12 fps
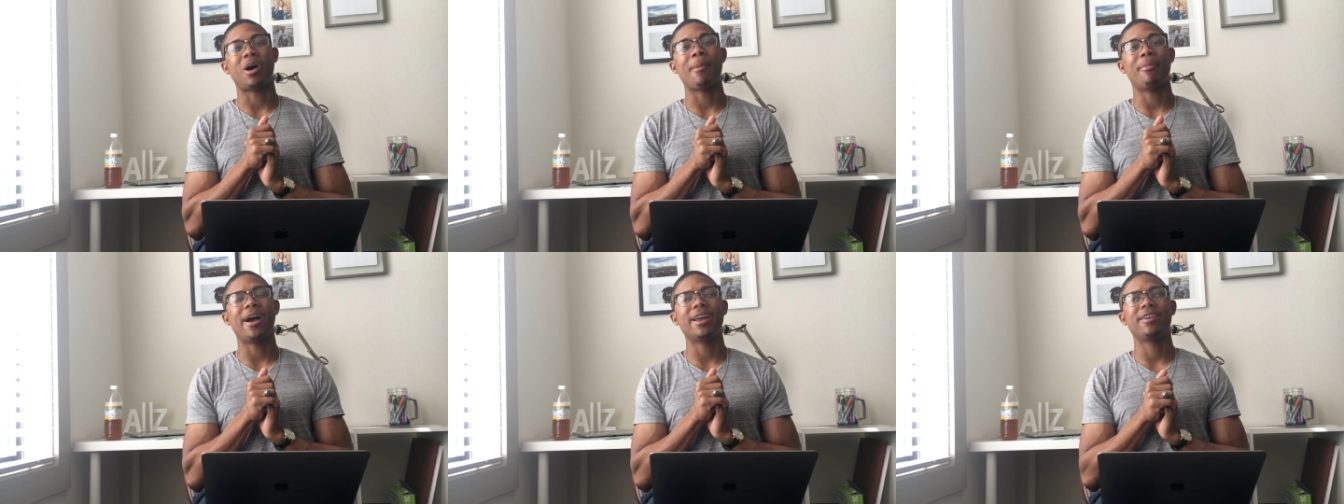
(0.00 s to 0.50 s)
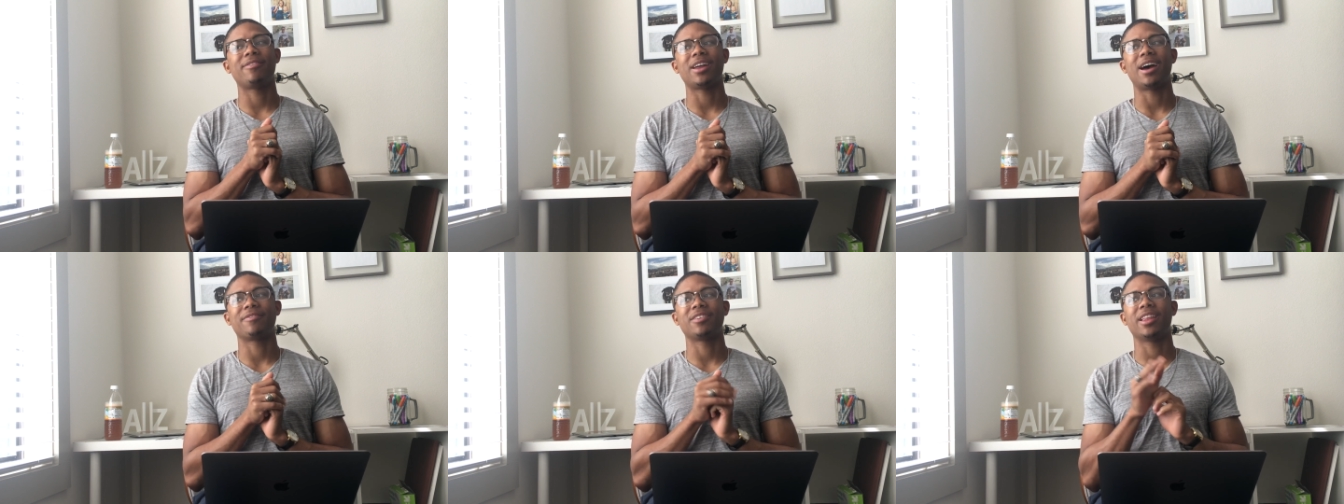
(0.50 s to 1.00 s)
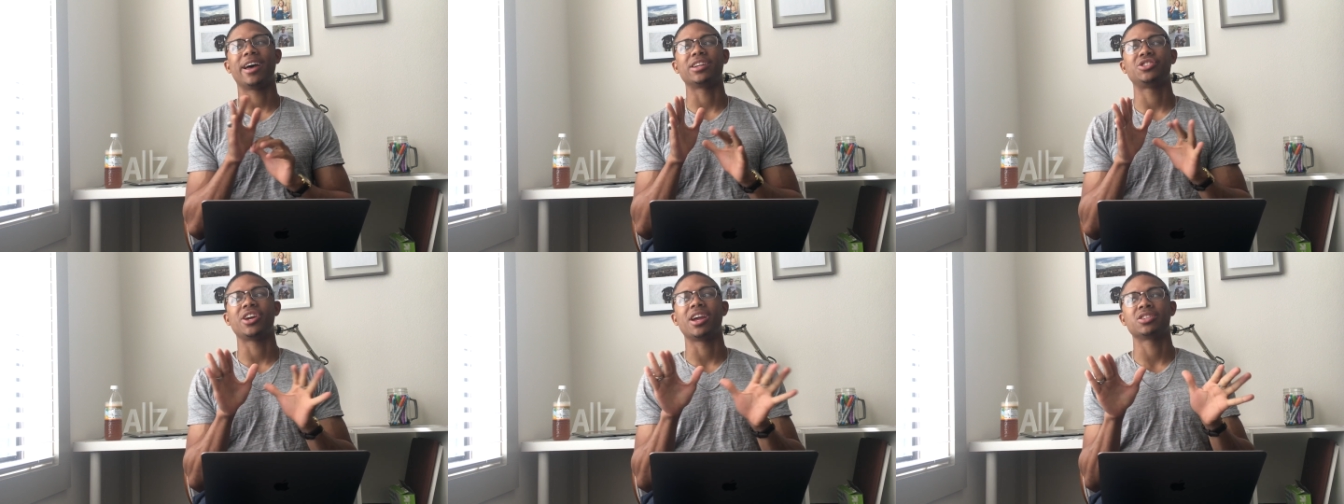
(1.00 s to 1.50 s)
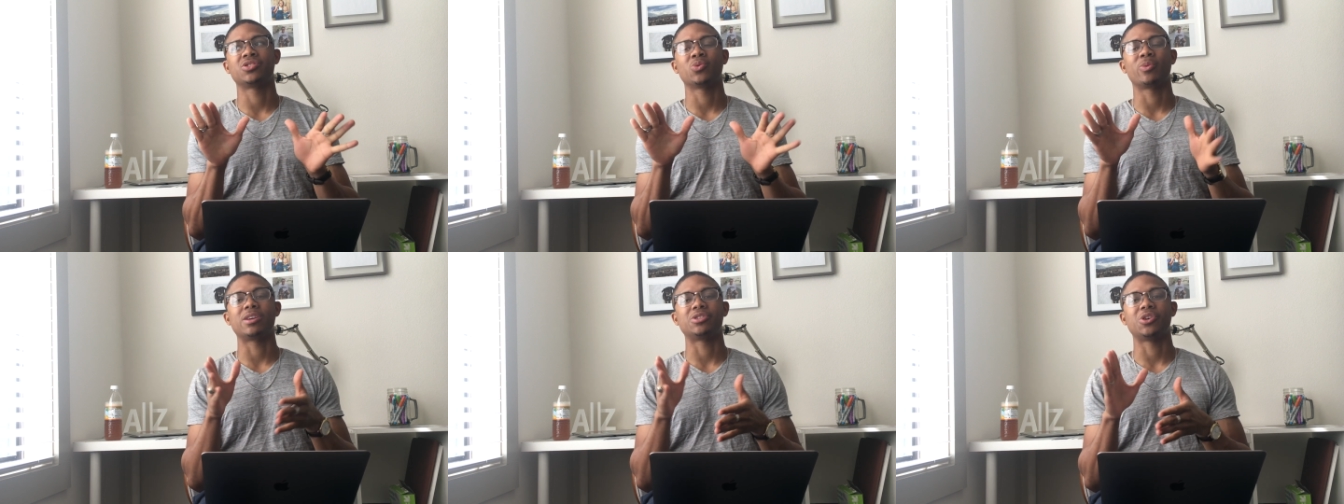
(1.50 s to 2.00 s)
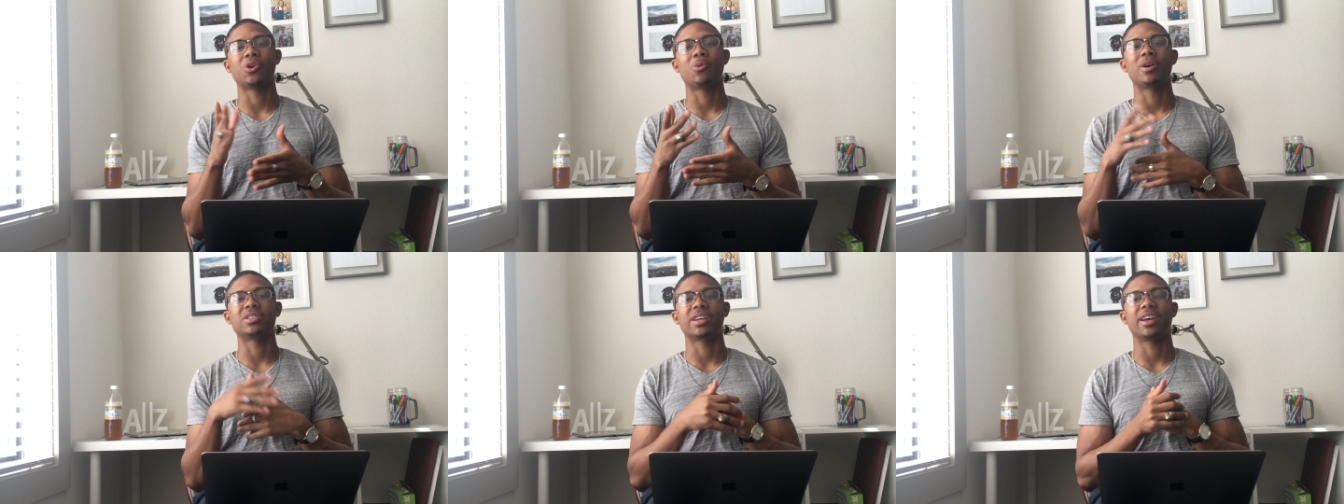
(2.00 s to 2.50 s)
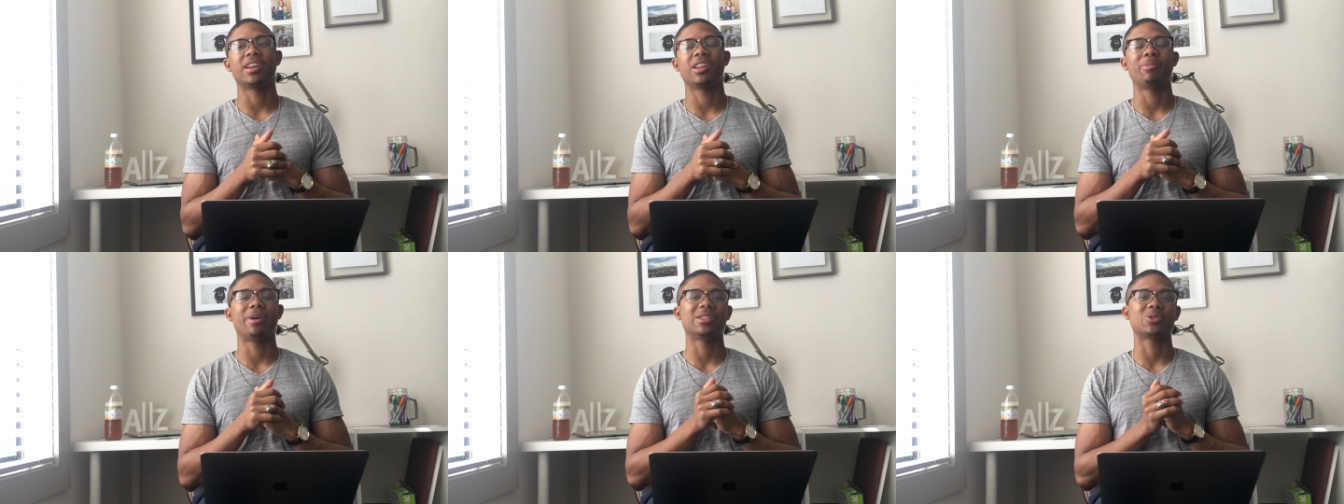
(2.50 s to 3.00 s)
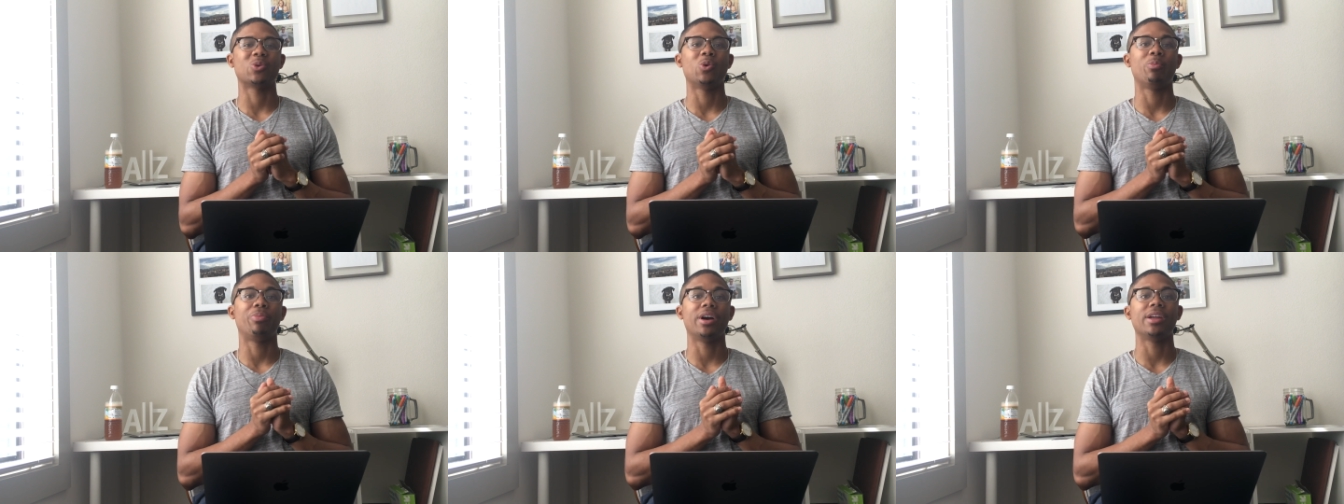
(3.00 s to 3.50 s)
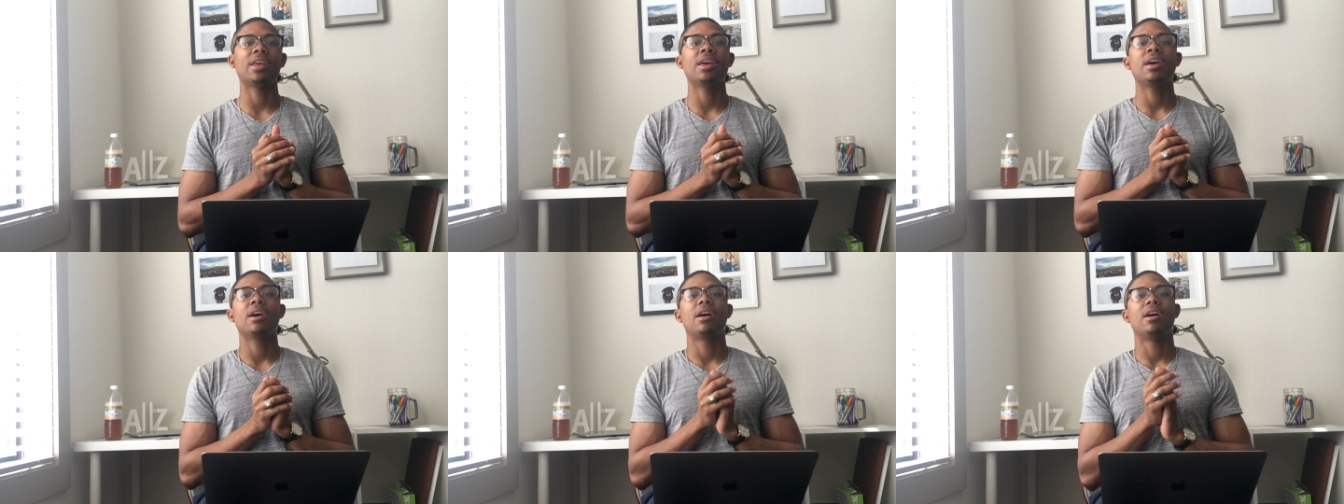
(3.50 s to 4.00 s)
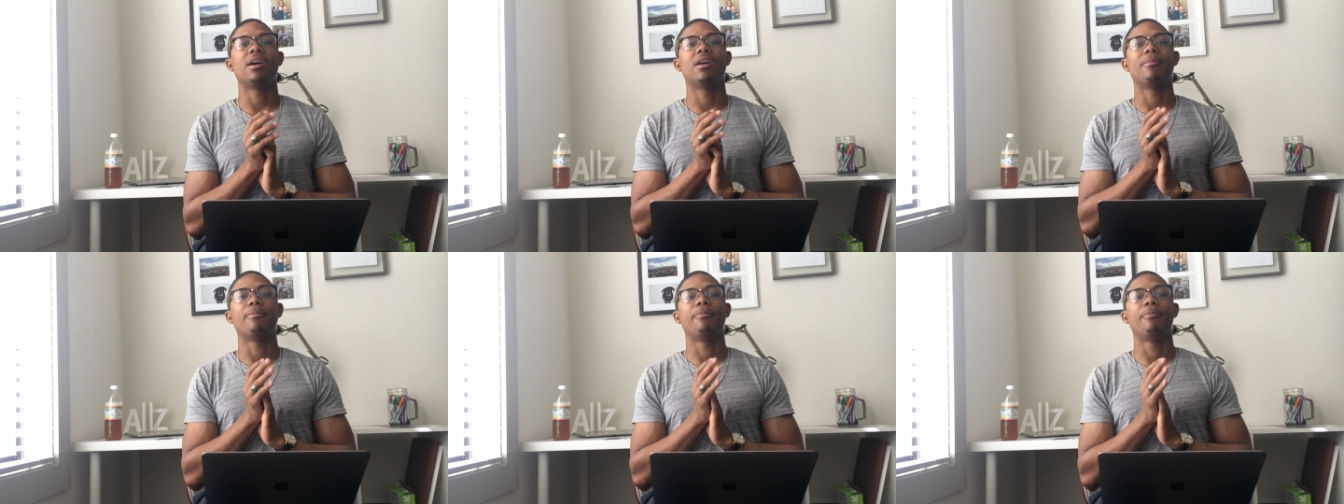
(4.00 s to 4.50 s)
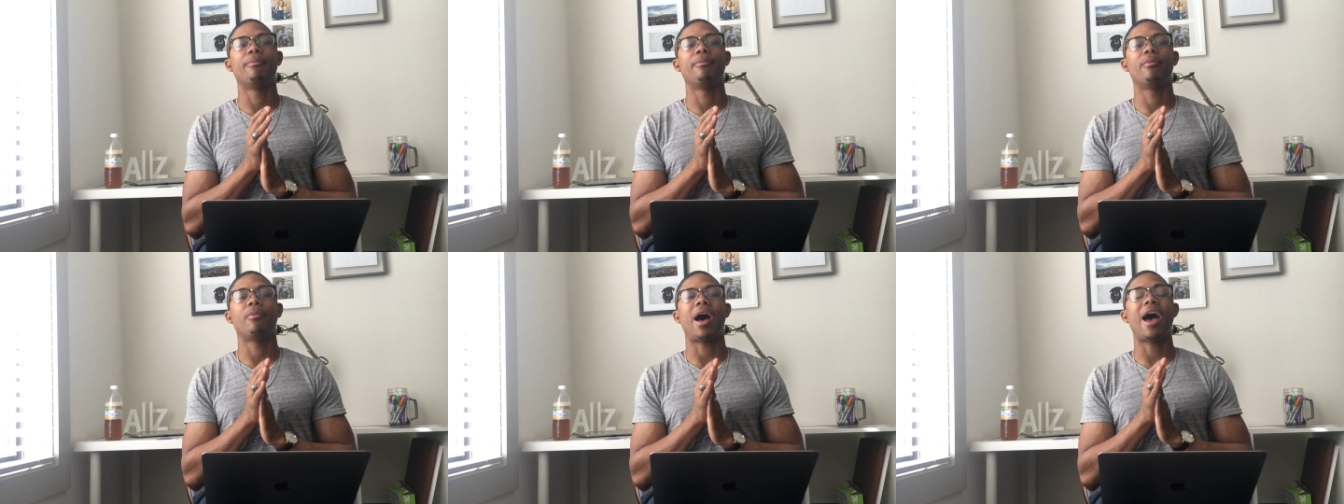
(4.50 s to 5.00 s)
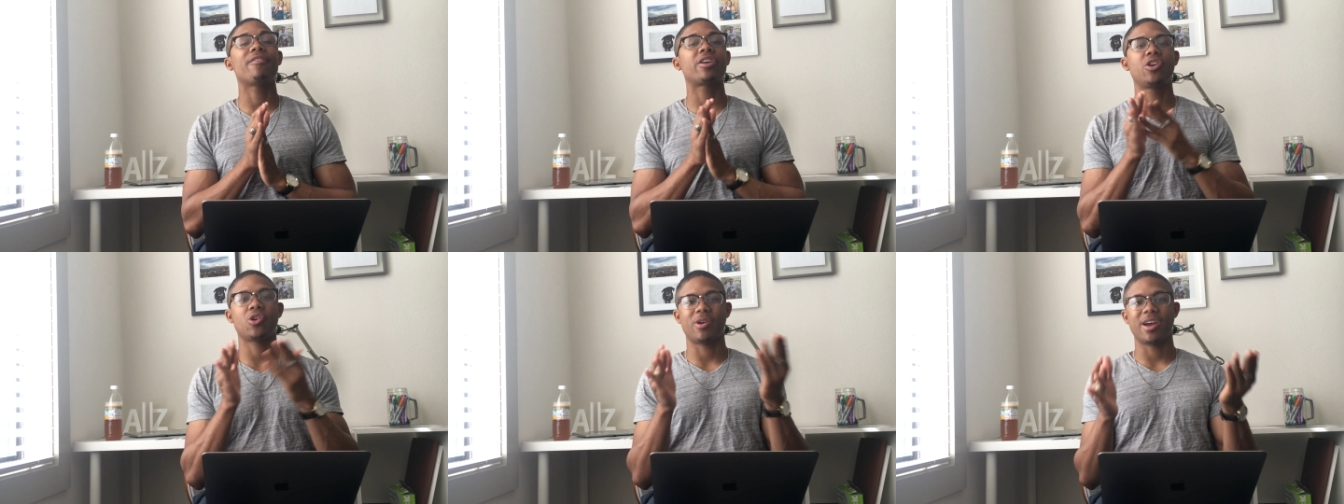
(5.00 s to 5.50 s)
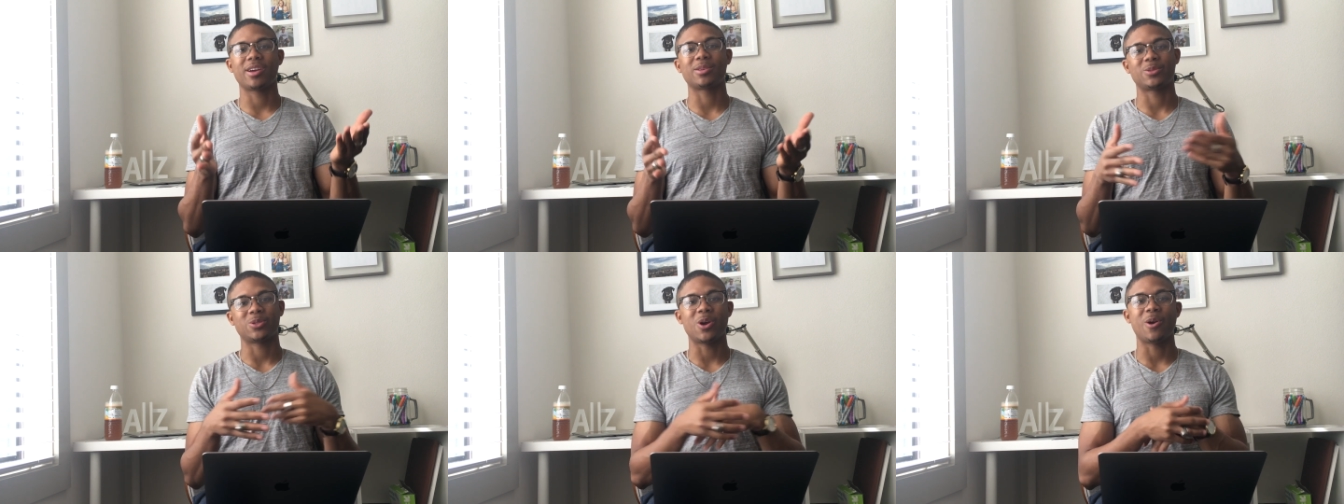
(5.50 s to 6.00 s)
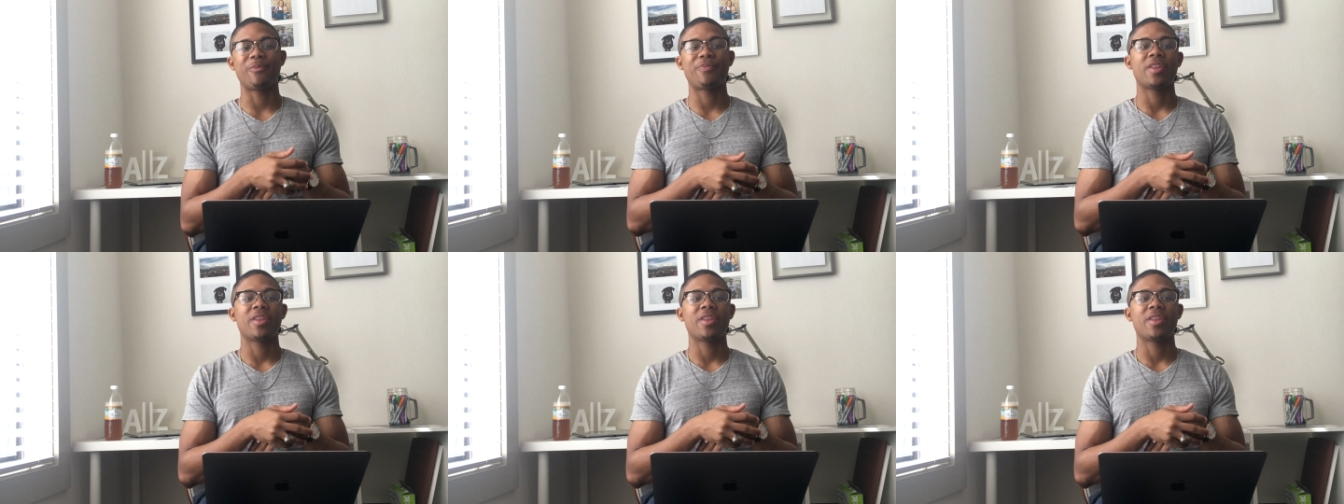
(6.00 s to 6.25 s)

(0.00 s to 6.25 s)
I might even have to like change the ratio once I get into med school, but I have a Keurig, so